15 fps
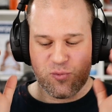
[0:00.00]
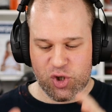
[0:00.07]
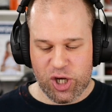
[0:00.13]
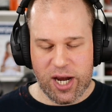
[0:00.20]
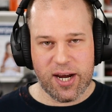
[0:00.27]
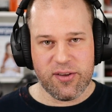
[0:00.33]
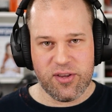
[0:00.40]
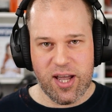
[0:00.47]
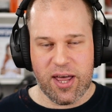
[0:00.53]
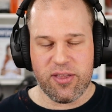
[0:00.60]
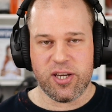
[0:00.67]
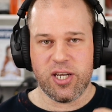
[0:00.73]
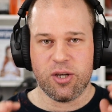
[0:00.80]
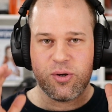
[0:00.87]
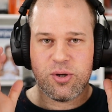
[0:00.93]
check the other
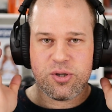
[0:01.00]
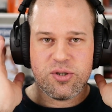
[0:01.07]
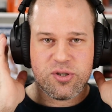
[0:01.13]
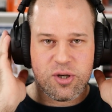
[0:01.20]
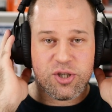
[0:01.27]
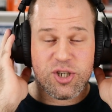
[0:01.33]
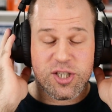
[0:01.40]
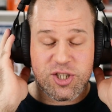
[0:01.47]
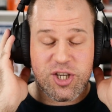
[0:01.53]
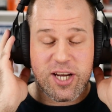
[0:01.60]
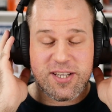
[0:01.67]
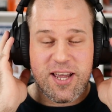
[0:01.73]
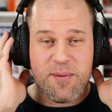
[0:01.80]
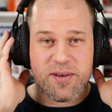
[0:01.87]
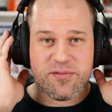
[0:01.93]
ear cushions or just
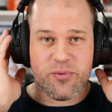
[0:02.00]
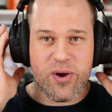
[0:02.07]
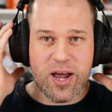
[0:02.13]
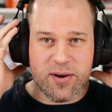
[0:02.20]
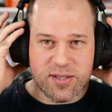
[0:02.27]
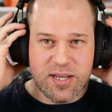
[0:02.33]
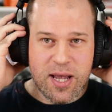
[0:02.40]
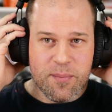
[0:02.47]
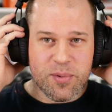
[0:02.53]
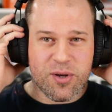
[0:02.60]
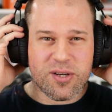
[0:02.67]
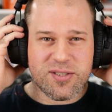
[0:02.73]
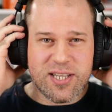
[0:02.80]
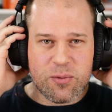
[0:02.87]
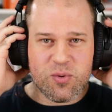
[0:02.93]
check the MX 300s,
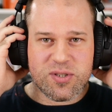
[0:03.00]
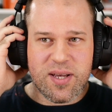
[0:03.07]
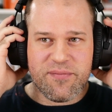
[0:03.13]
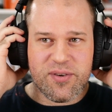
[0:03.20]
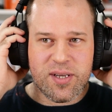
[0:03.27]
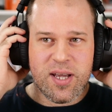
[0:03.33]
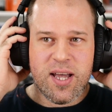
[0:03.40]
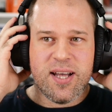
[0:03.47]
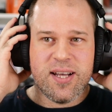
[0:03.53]
because that was something